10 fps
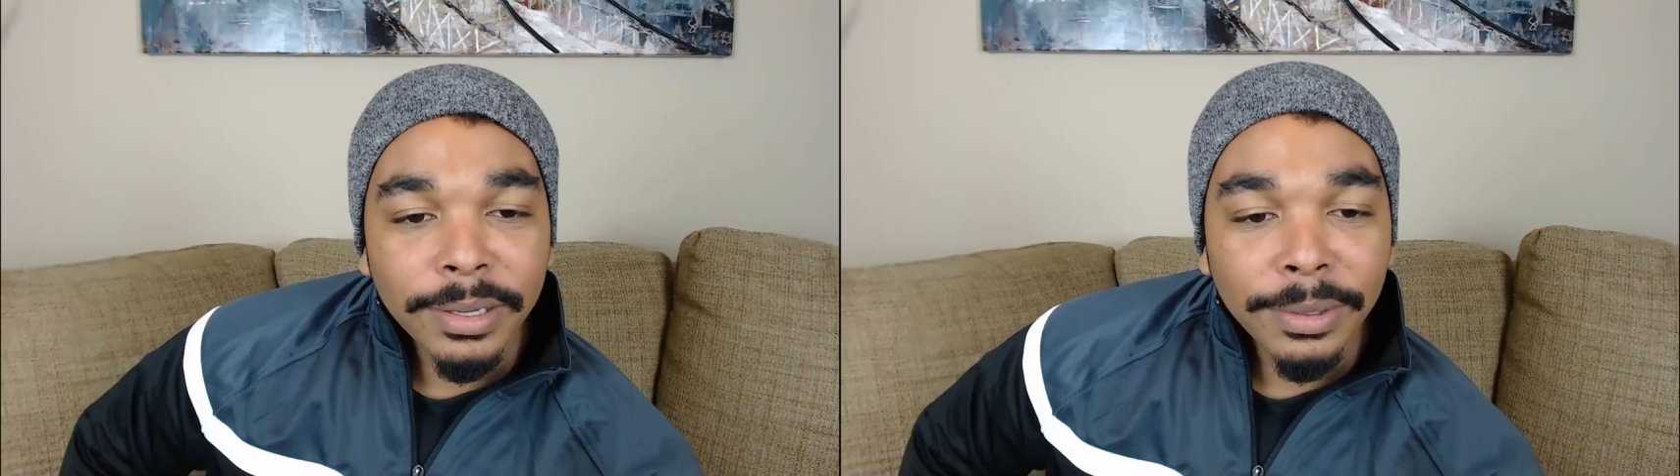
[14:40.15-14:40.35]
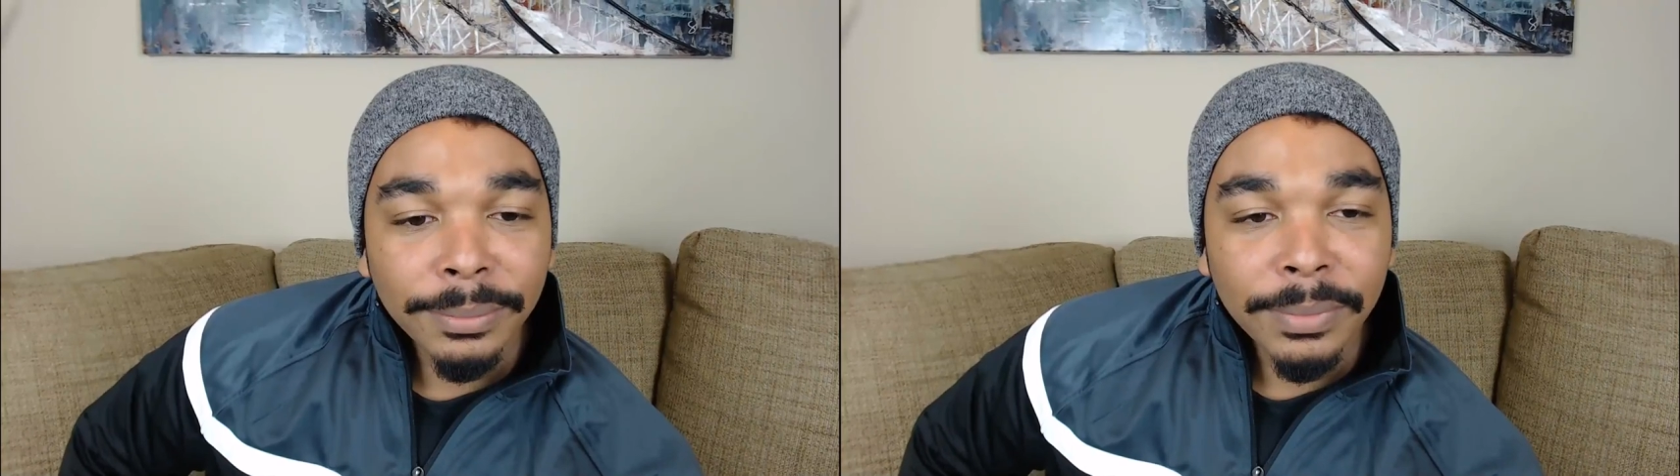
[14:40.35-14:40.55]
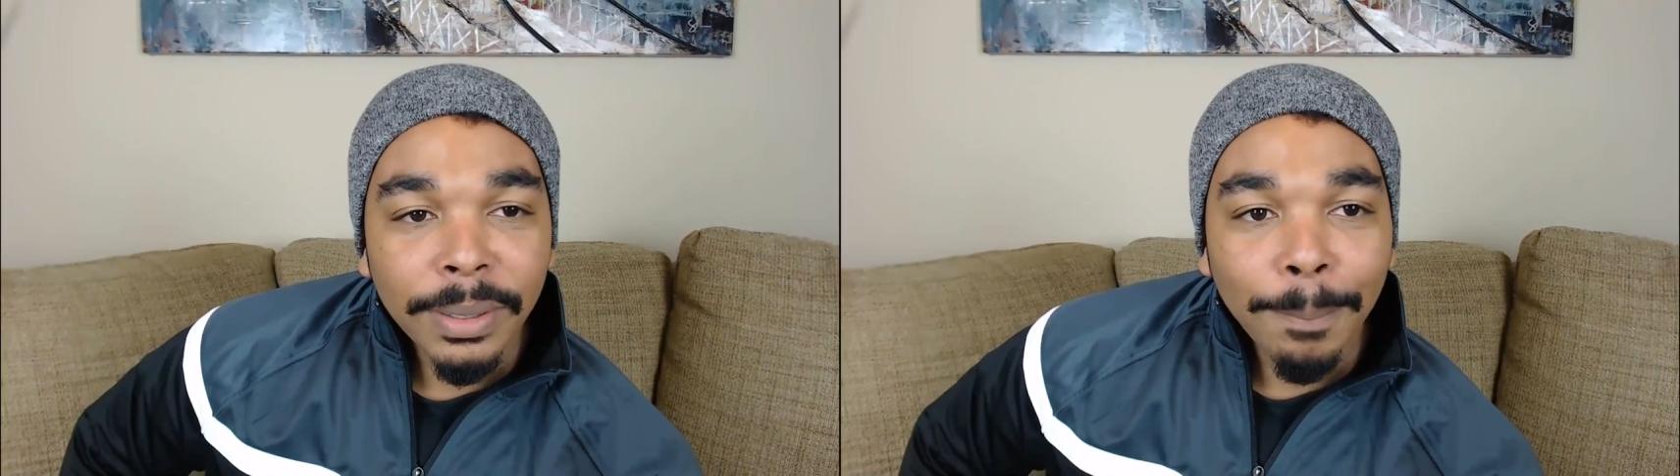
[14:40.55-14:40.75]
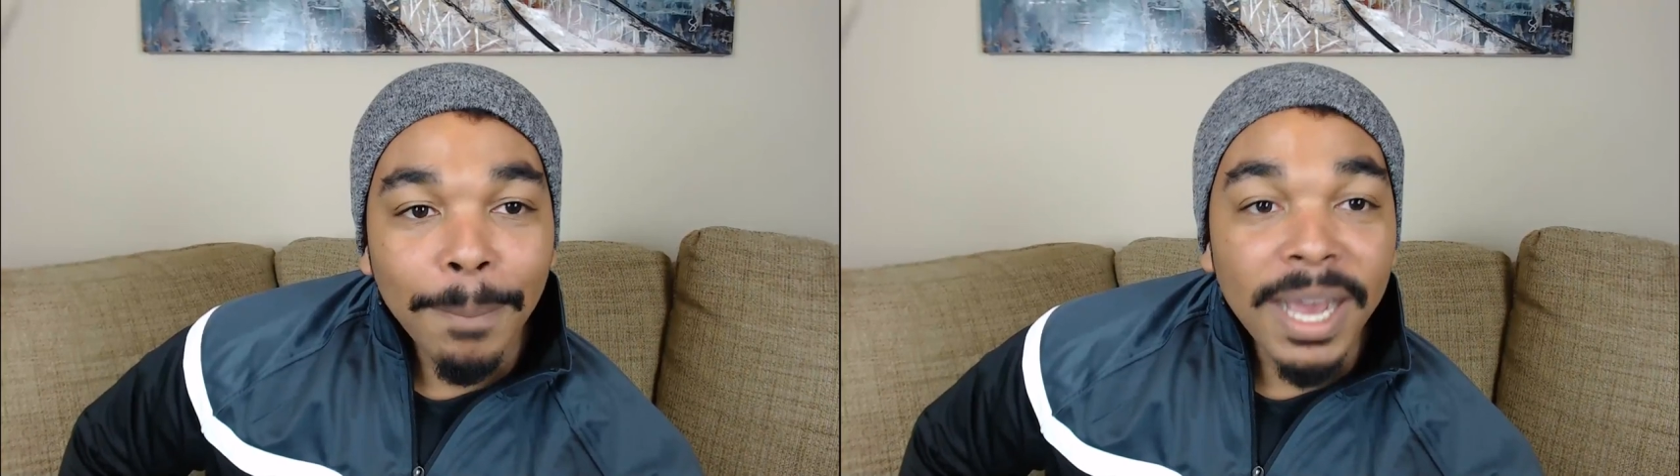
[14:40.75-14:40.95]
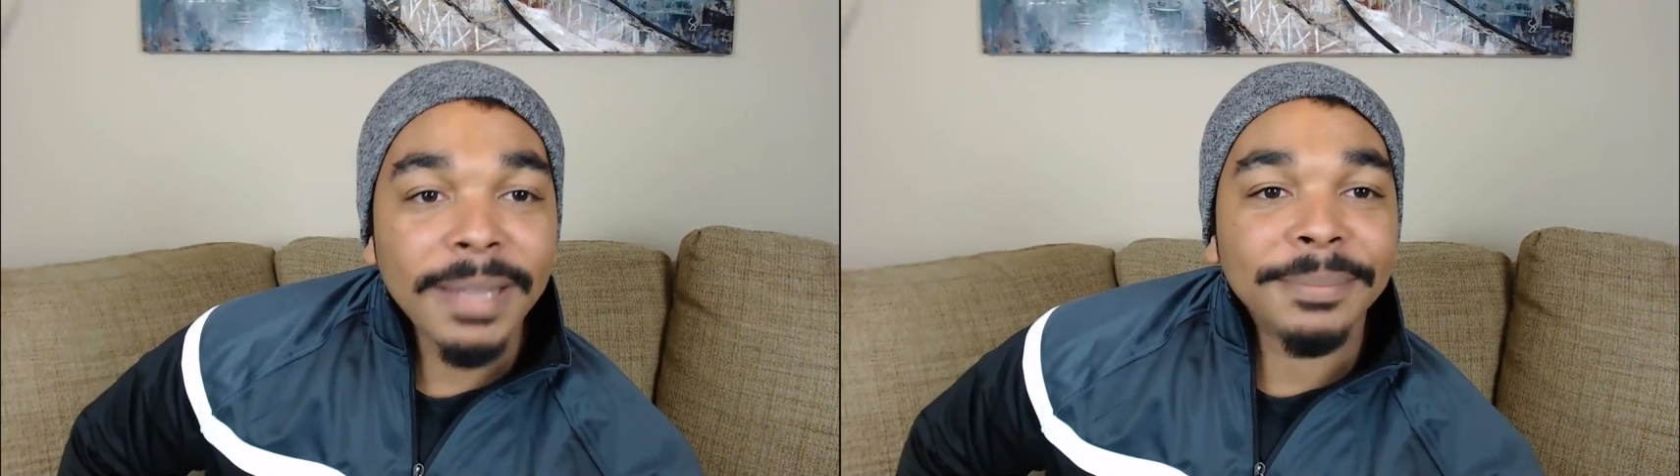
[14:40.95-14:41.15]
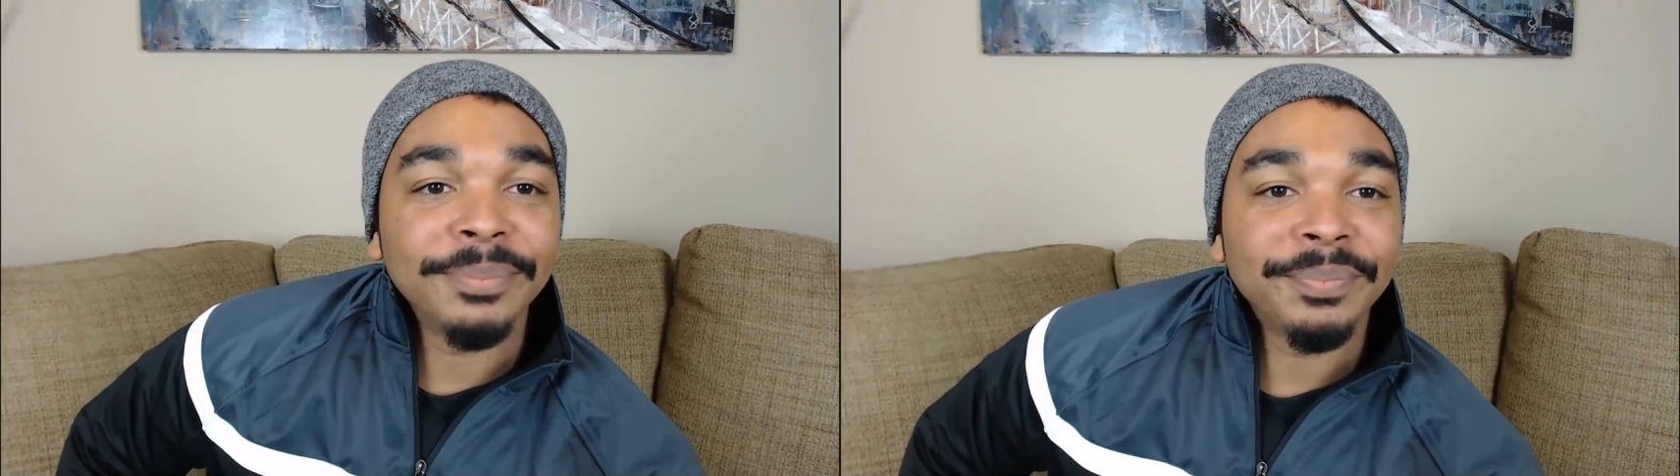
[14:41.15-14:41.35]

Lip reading: know. But